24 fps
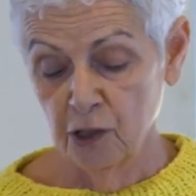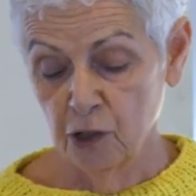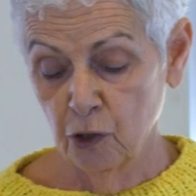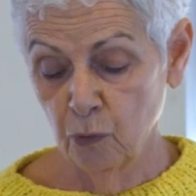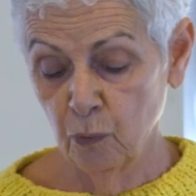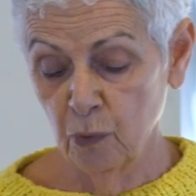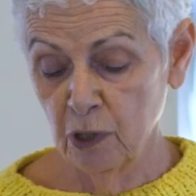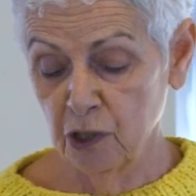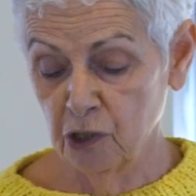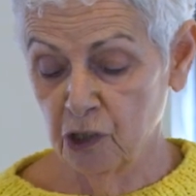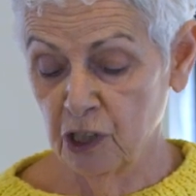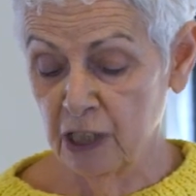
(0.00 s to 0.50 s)

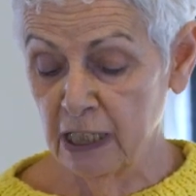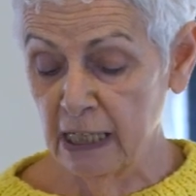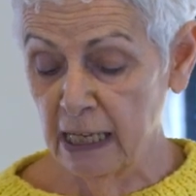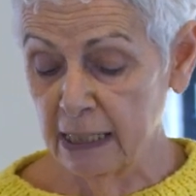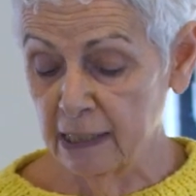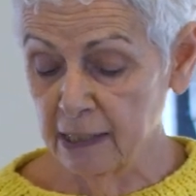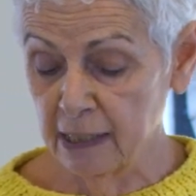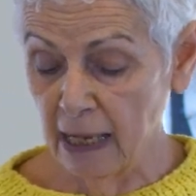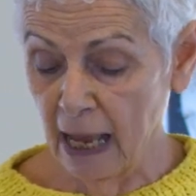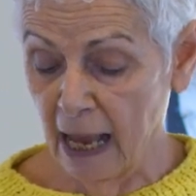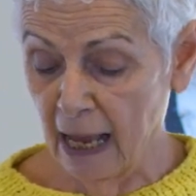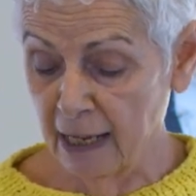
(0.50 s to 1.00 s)
to which he
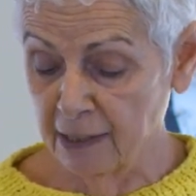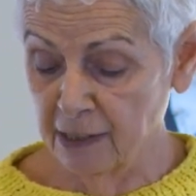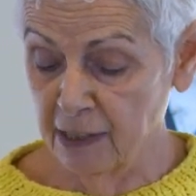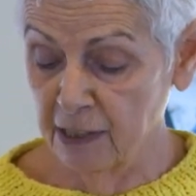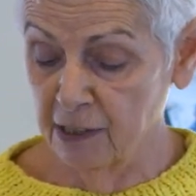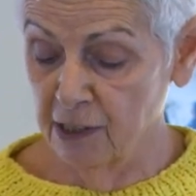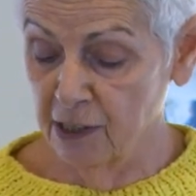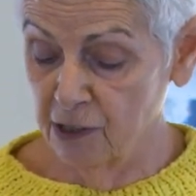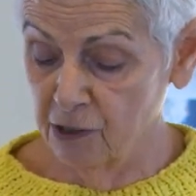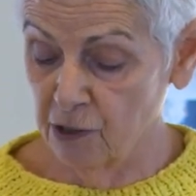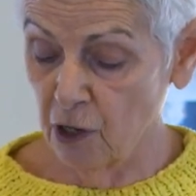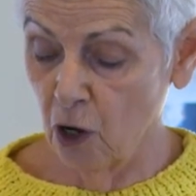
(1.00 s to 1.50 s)
had
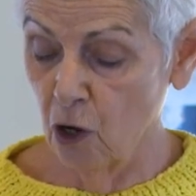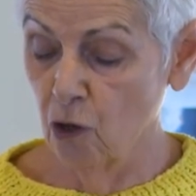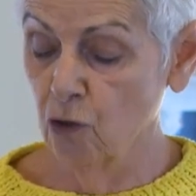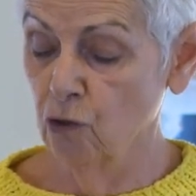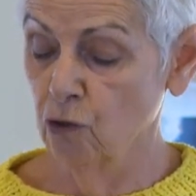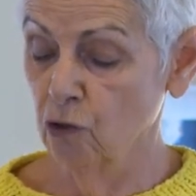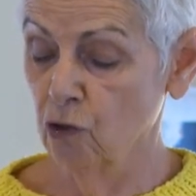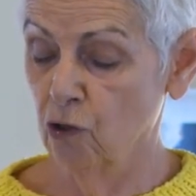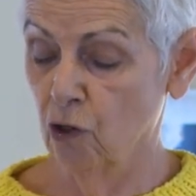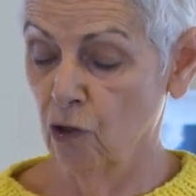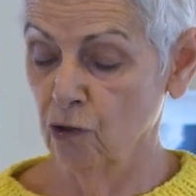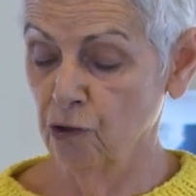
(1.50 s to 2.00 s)
added his
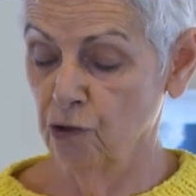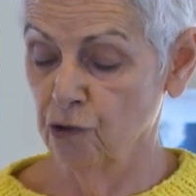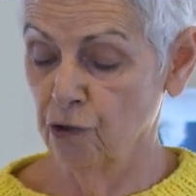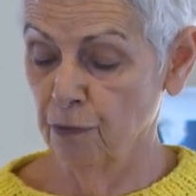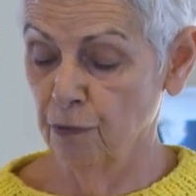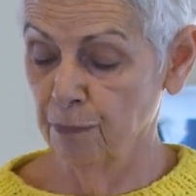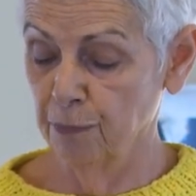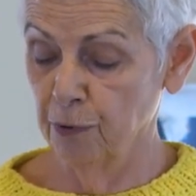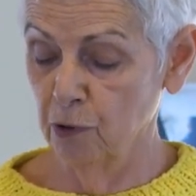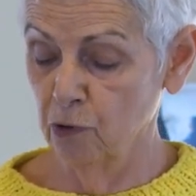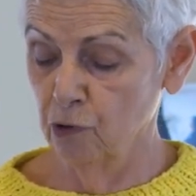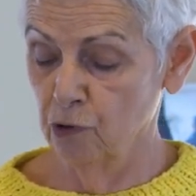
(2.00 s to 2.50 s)
own
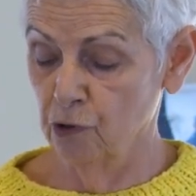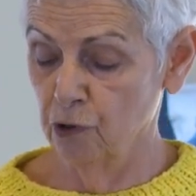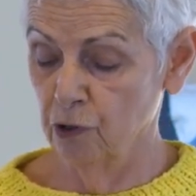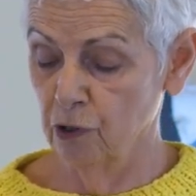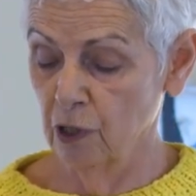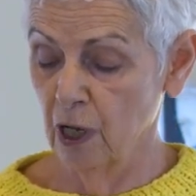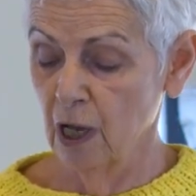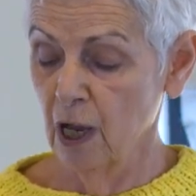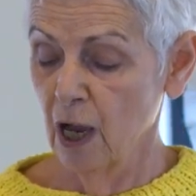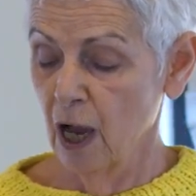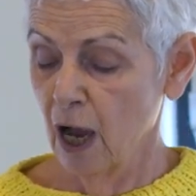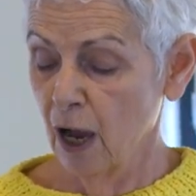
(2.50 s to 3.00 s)

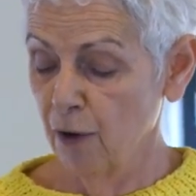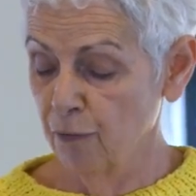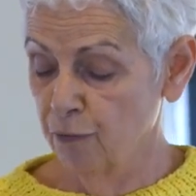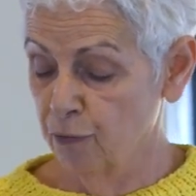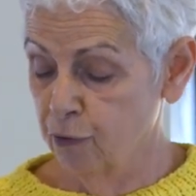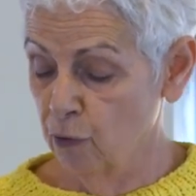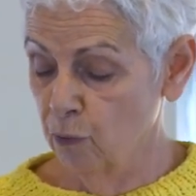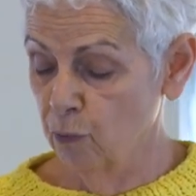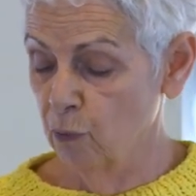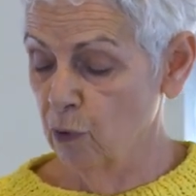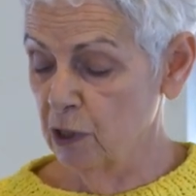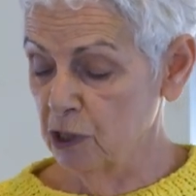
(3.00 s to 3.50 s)
contribution and
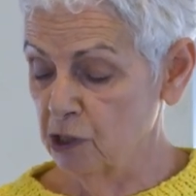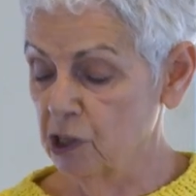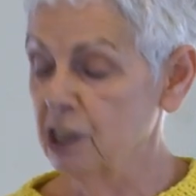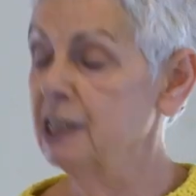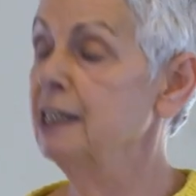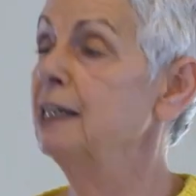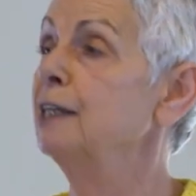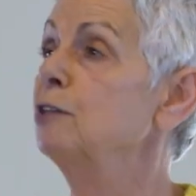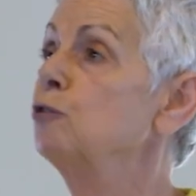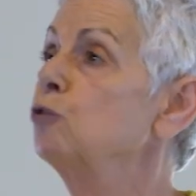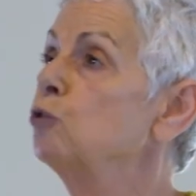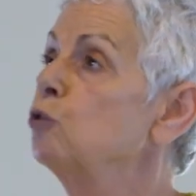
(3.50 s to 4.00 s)
from which
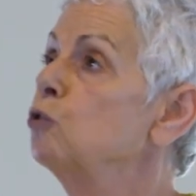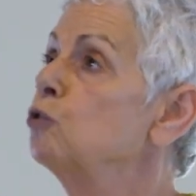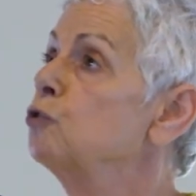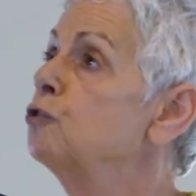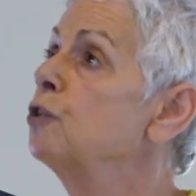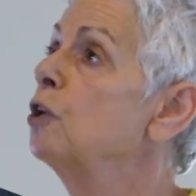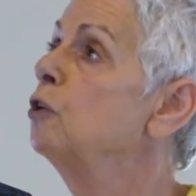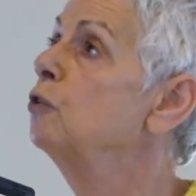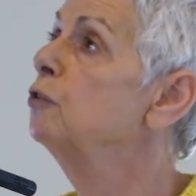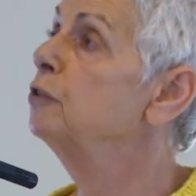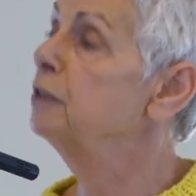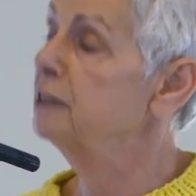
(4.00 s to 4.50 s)
he had
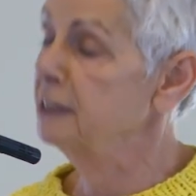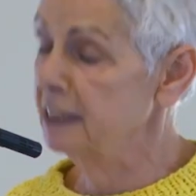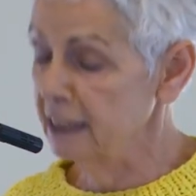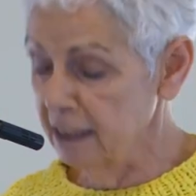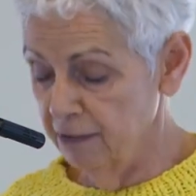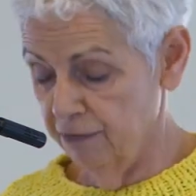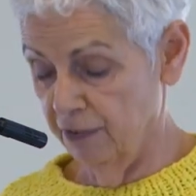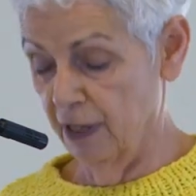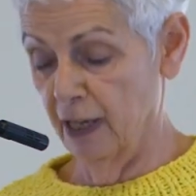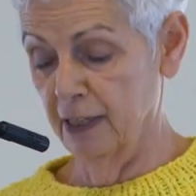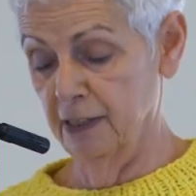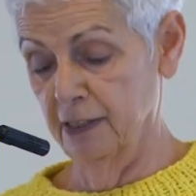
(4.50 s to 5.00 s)
also
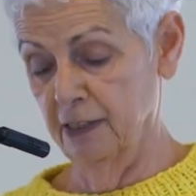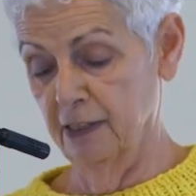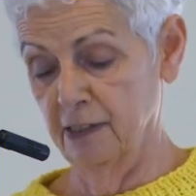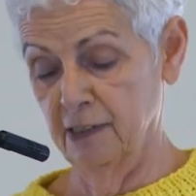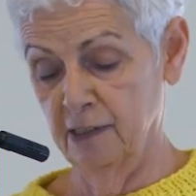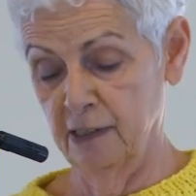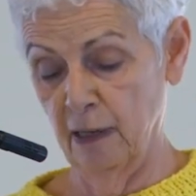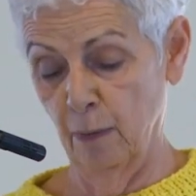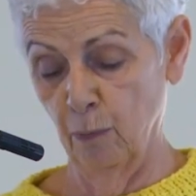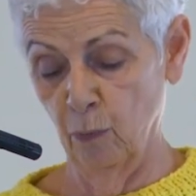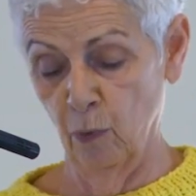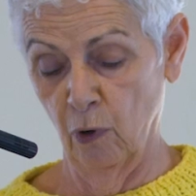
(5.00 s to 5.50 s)
deviated.